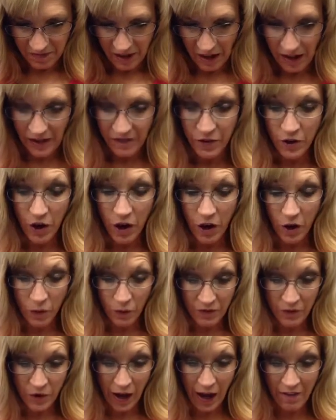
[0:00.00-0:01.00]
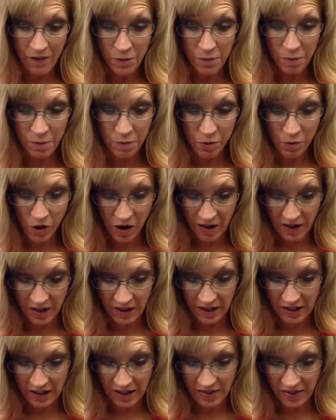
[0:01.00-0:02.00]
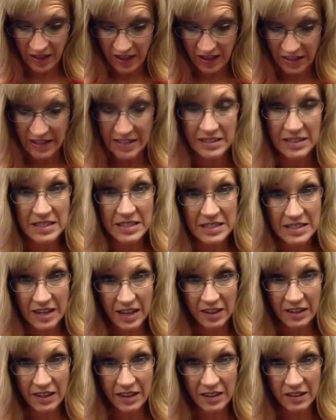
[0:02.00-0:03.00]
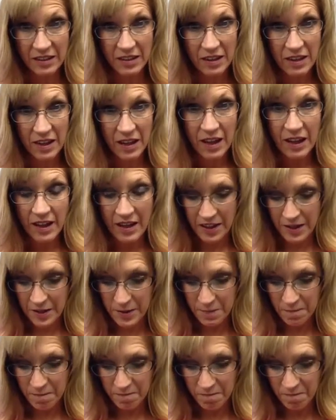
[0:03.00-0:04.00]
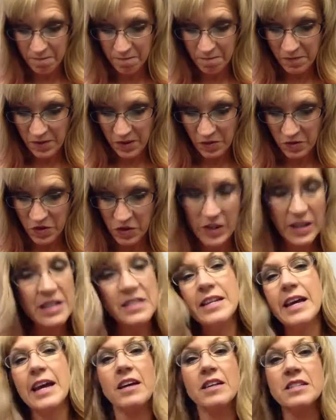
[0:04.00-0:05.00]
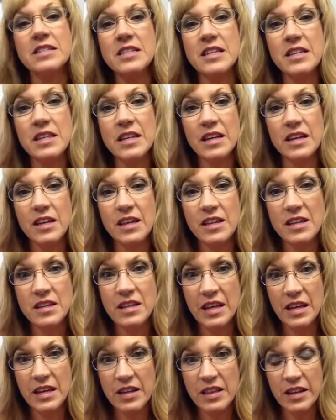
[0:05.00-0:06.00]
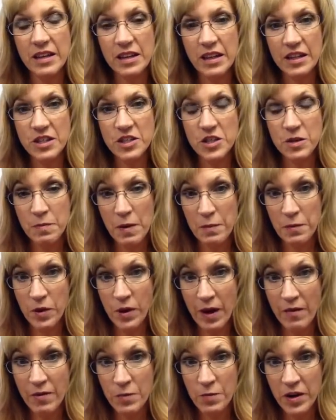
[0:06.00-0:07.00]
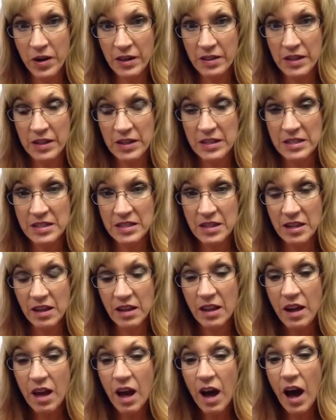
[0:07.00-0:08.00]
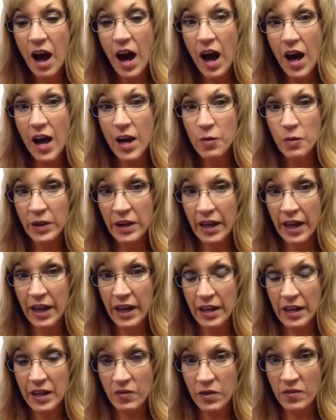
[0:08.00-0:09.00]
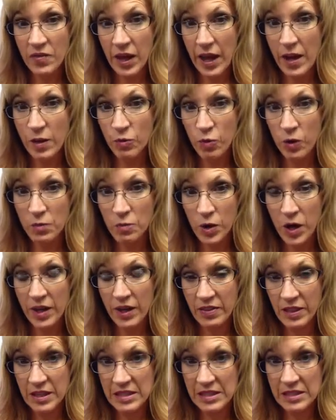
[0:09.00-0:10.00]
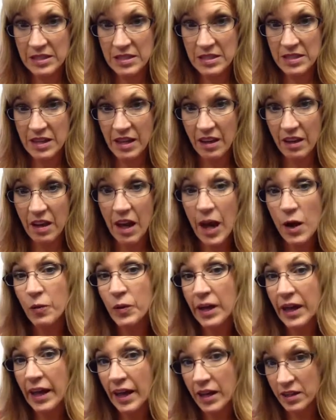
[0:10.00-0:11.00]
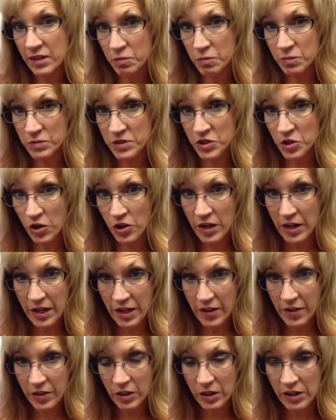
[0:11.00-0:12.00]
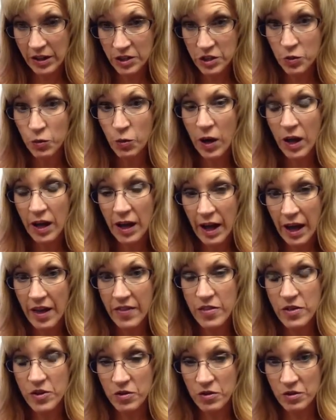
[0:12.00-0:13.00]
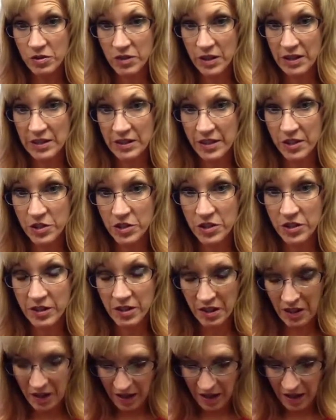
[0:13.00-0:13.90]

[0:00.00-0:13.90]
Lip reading: If you have a product that isn't selling, when you get down to the end of the collection, maybe you have a product that didn't sell. I went ahead, even if I had one product that didn't sell, I went ahead and started another collection while I had their attention.